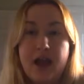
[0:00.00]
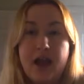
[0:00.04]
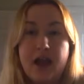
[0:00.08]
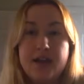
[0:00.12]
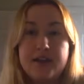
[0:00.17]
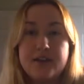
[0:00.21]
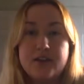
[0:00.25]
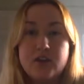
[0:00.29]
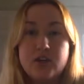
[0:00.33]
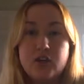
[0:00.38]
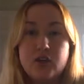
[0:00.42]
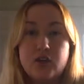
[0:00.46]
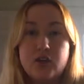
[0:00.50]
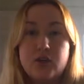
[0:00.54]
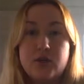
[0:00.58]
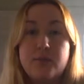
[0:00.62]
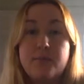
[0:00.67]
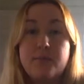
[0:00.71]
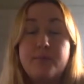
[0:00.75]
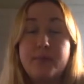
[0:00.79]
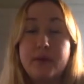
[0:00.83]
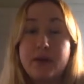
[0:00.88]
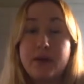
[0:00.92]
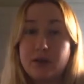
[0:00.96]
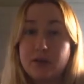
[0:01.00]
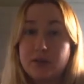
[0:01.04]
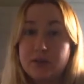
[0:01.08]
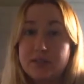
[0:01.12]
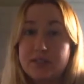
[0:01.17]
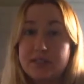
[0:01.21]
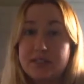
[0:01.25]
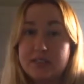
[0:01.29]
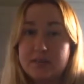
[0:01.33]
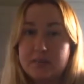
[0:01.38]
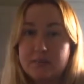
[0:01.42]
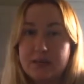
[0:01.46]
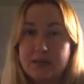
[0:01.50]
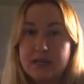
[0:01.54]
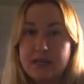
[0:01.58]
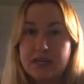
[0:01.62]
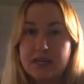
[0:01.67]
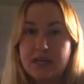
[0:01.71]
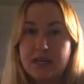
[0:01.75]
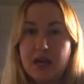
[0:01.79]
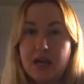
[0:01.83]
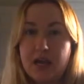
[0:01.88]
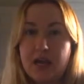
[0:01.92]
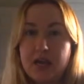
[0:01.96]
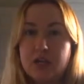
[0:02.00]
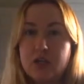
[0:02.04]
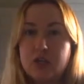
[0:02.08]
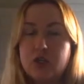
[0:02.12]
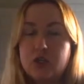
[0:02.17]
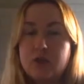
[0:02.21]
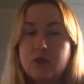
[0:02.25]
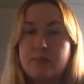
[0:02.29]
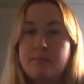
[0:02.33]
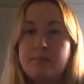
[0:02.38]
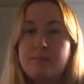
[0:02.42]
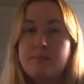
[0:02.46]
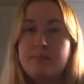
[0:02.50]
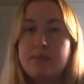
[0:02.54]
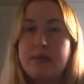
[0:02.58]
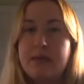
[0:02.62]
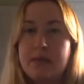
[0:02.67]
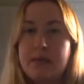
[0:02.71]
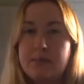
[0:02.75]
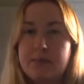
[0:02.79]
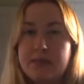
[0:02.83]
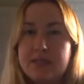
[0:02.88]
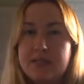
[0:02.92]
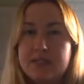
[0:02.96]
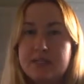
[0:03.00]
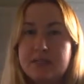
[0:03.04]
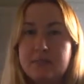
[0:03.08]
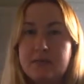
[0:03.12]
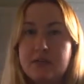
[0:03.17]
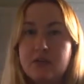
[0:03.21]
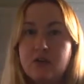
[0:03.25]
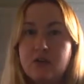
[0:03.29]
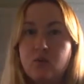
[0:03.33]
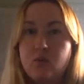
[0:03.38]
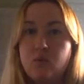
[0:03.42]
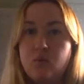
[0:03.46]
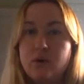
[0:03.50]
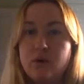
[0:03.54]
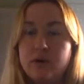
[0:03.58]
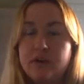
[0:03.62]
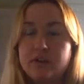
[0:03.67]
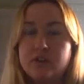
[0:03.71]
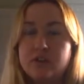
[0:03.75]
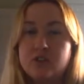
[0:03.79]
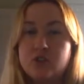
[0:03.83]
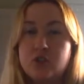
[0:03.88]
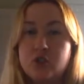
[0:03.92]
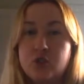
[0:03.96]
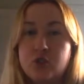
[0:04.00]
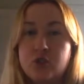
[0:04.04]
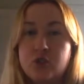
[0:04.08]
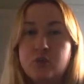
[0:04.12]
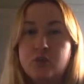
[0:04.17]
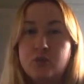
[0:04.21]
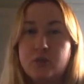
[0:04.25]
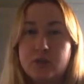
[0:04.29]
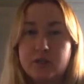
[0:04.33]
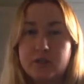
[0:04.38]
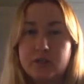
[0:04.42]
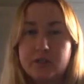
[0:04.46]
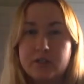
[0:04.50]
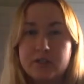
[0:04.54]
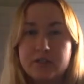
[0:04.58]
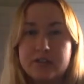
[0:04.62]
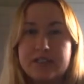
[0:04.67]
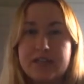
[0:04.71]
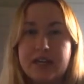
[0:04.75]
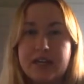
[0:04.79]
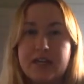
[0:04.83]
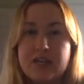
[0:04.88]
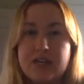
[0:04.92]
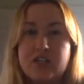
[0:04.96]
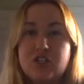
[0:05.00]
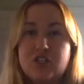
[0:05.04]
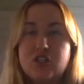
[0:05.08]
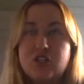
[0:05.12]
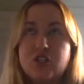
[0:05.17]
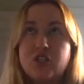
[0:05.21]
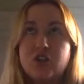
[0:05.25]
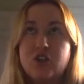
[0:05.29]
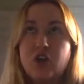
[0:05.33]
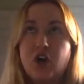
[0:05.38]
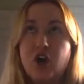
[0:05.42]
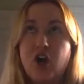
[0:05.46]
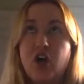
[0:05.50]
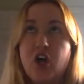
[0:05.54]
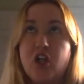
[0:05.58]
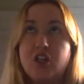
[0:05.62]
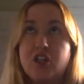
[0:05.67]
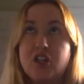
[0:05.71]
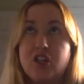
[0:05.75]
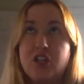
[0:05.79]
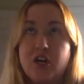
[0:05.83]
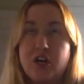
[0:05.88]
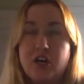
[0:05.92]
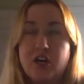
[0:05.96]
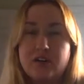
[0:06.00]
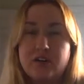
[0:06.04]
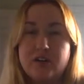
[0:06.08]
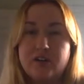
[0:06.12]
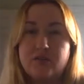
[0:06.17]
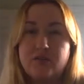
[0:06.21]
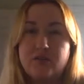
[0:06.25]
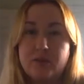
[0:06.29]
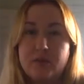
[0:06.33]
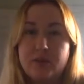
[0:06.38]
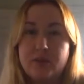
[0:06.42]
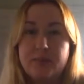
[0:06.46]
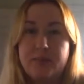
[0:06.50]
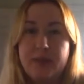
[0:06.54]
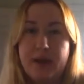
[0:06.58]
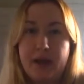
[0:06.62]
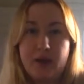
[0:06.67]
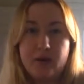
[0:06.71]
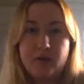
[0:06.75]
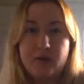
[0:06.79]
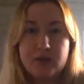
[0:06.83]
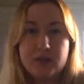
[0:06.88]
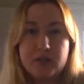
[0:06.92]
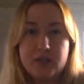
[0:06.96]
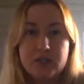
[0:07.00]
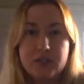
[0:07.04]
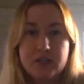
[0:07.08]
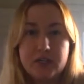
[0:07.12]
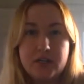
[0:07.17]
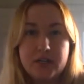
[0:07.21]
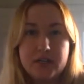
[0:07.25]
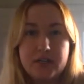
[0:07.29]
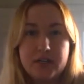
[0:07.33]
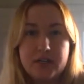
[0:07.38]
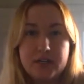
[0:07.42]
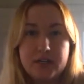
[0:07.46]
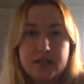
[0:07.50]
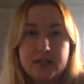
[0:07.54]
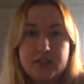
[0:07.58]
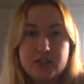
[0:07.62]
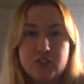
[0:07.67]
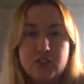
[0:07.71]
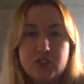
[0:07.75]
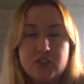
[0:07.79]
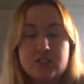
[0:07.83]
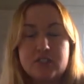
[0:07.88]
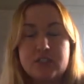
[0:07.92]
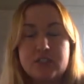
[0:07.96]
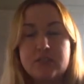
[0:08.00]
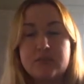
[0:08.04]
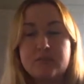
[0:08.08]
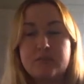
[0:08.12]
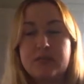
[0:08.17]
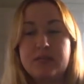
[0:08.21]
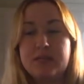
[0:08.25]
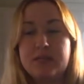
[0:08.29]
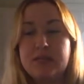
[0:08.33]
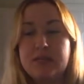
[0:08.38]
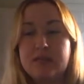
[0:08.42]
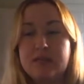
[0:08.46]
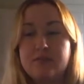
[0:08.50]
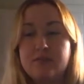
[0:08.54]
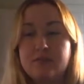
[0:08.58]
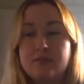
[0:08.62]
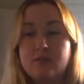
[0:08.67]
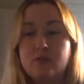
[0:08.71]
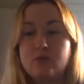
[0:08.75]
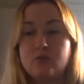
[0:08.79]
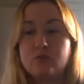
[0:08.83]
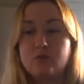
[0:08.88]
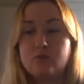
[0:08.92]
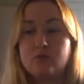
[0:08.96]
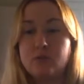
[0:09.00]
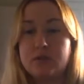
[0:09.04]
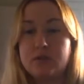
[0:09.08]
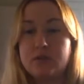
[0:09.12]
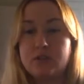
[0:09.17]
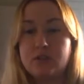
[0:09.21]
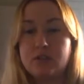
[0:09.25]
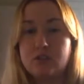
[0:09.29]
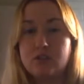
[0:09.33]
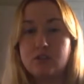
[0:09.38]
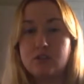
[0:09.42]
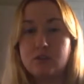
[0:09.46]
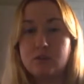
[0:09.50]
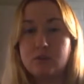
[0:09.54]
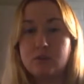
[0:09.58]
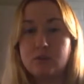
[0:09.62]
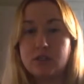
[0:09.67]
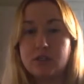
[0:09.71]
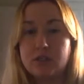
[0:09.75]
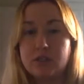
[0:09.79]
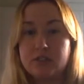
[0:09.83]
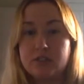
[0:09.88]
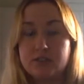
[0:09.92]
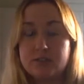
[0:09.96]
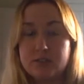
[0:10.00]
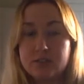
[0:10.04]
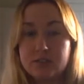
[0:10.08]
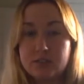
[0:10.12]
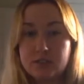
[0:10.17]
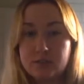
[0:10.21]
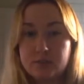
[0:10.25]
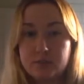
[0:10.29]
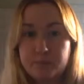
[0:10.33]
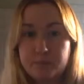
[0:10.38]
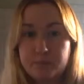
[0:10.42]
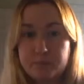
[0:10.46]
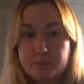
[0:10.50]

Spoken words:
I could barely speak. I could maybe speak one or two words, and it took a lot of willpower just to speak even those 1 to 2 words.